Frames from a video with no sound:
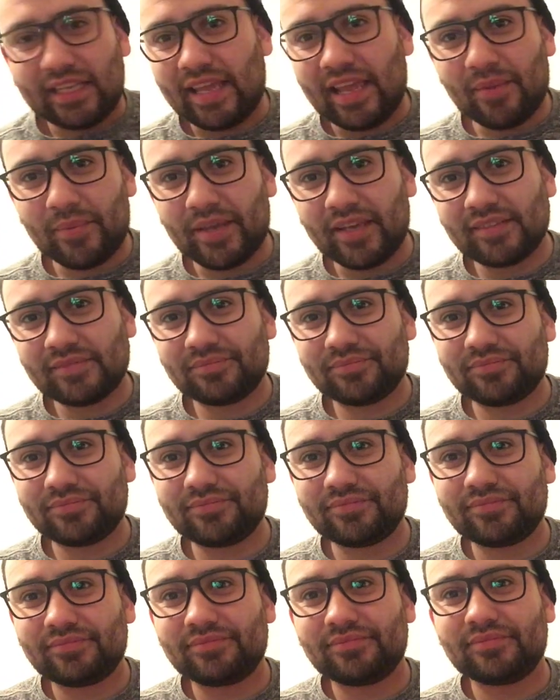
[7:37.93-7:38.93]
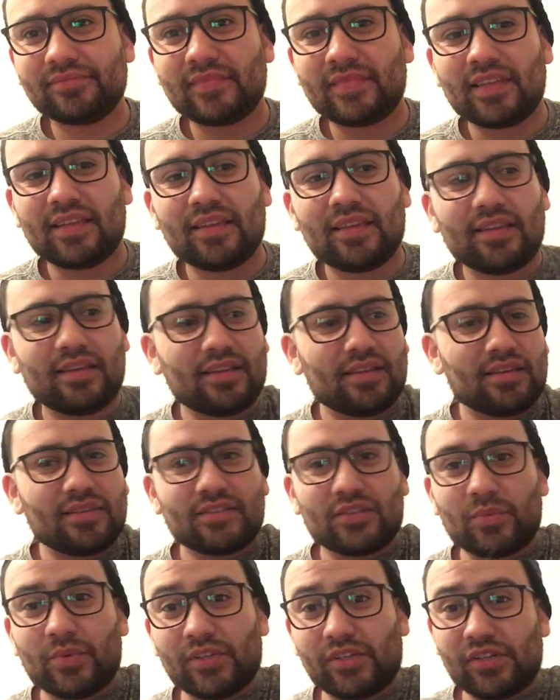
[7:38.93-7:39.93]
Yeah, man.
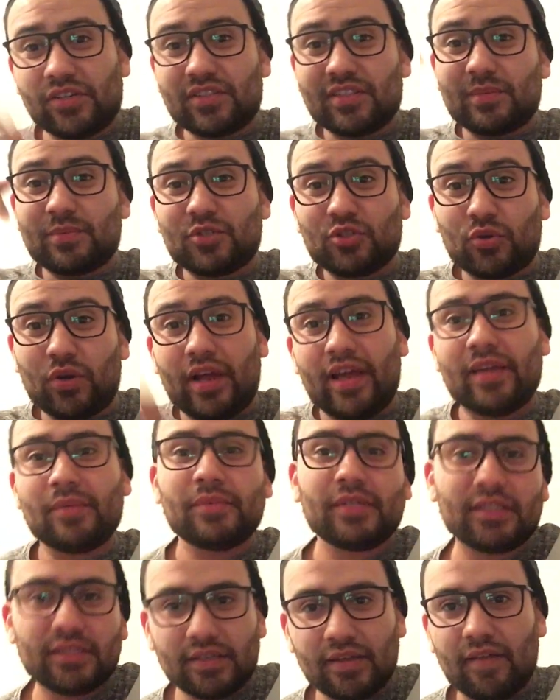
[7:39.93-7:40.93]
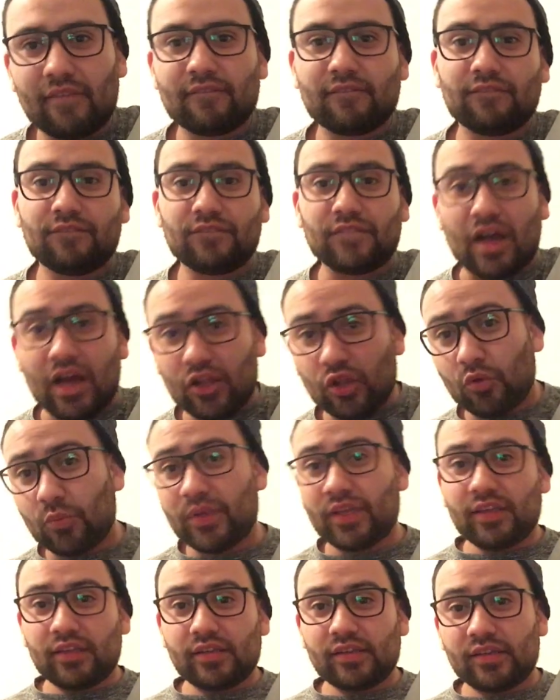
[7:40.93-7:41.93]
So make sure to subscribe, follow
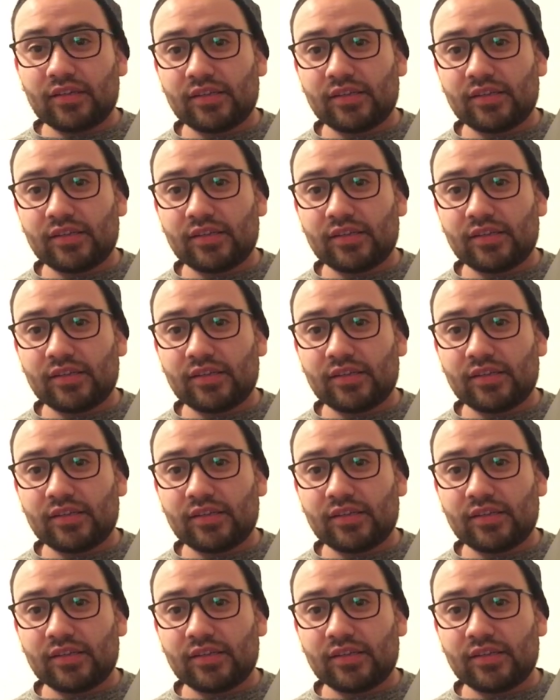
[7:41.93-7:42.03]
me,